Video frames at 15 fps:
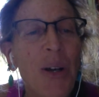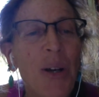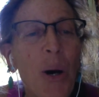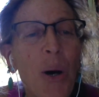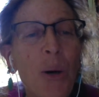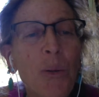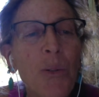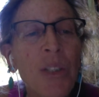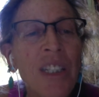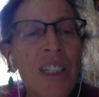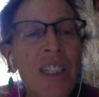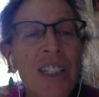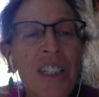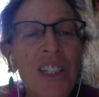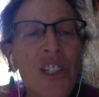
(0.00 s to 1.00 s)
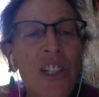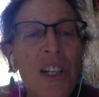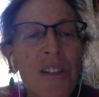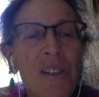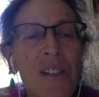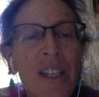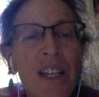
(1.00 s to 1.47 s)
Only in each
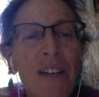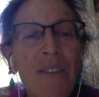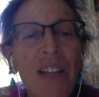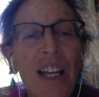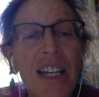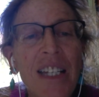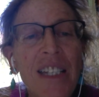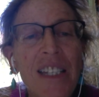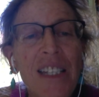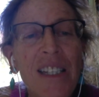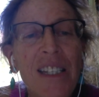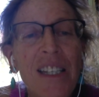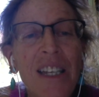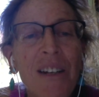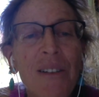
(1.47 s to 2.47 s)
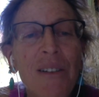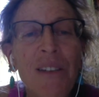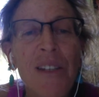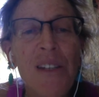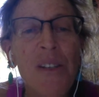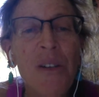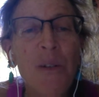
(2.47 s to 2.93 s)
other's love light is there
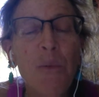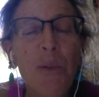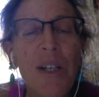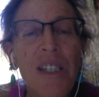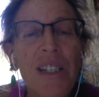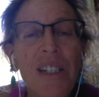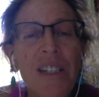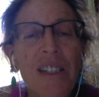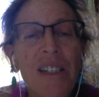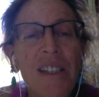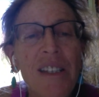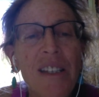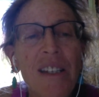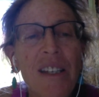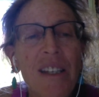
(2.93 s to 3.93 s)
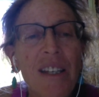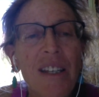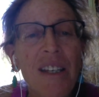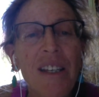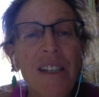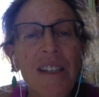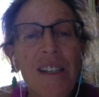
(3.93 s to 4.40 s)
this resonance,
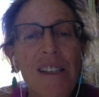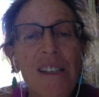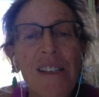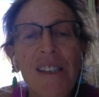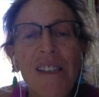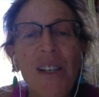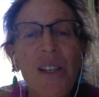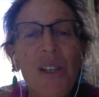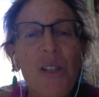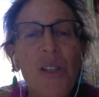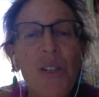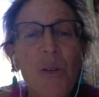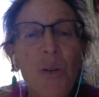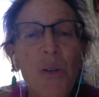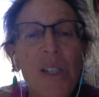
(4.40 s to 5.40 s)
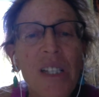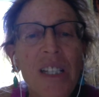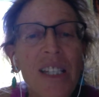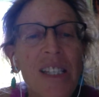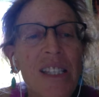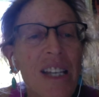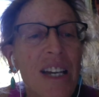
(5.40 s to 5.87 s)
this
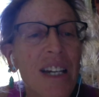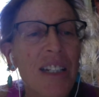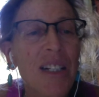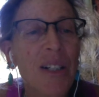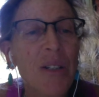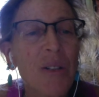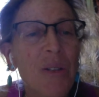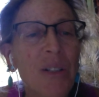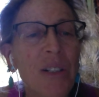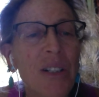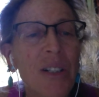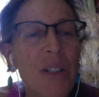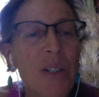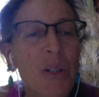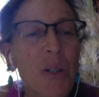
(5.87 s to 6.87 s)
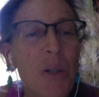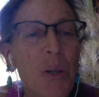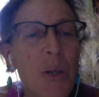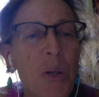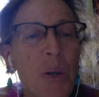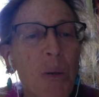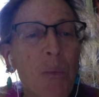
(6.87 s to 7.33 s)
sourceless echo.
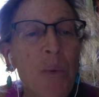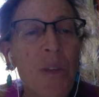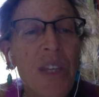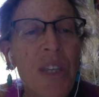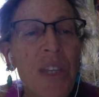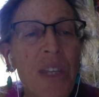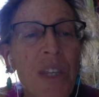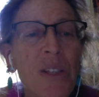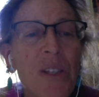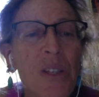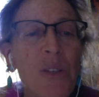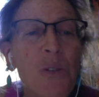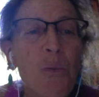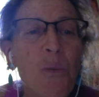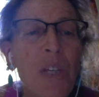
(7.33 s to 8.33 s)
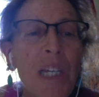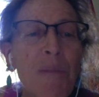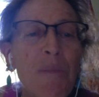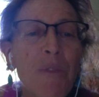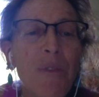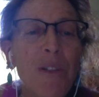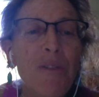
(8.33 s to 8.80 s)
Without this dream
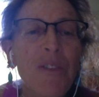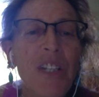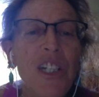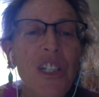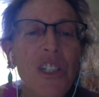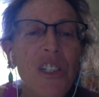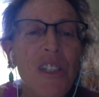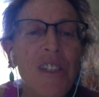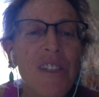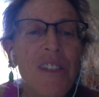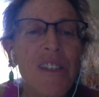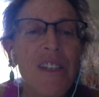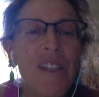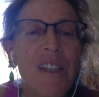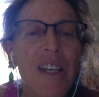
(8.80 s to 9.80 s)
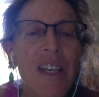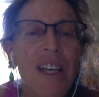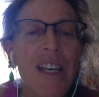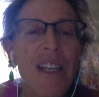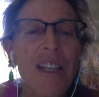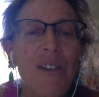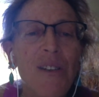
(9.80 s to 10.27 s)
of reflections,
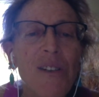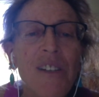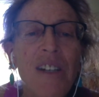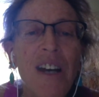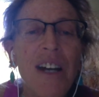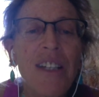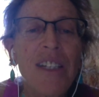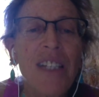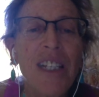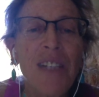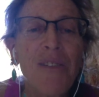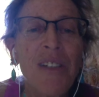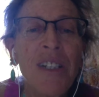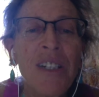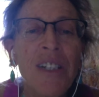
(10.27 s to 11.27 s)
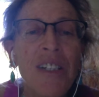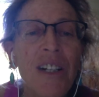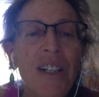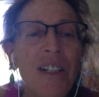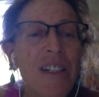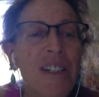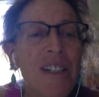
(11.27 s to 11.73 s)
there is not even
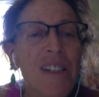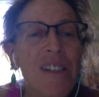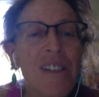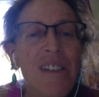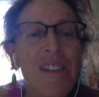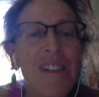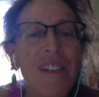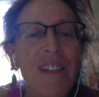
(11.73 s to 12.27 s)
darkness.